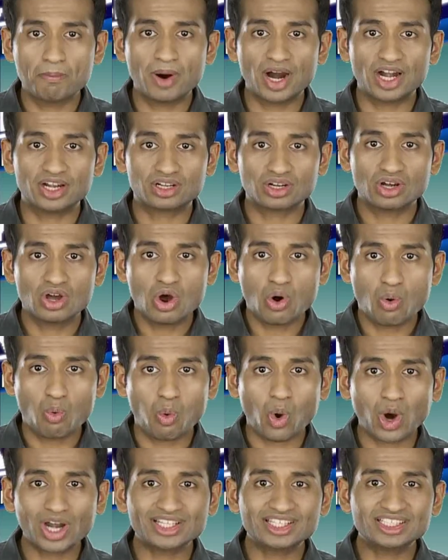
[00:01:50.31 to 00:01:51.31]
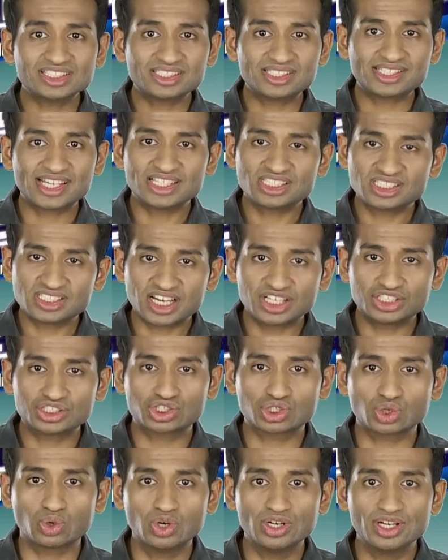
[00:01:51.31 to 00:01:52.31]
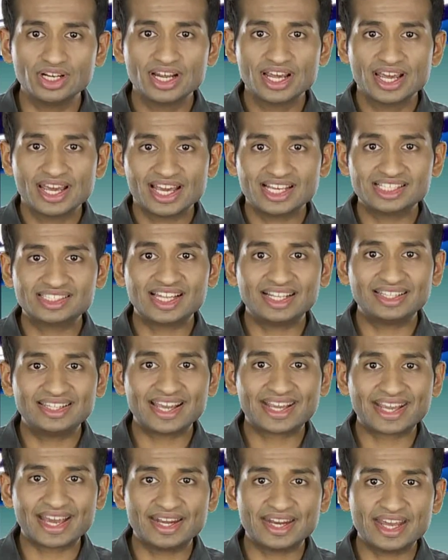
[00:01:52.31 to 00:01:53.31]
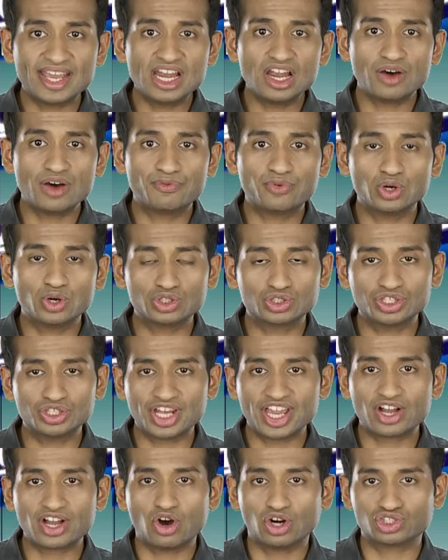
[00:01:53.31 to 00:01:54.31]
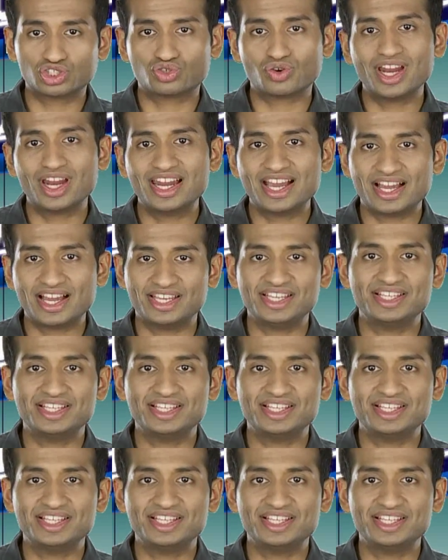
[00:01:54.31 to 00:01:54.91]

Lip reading: but what this test has shown is that they can ill afford to take Australia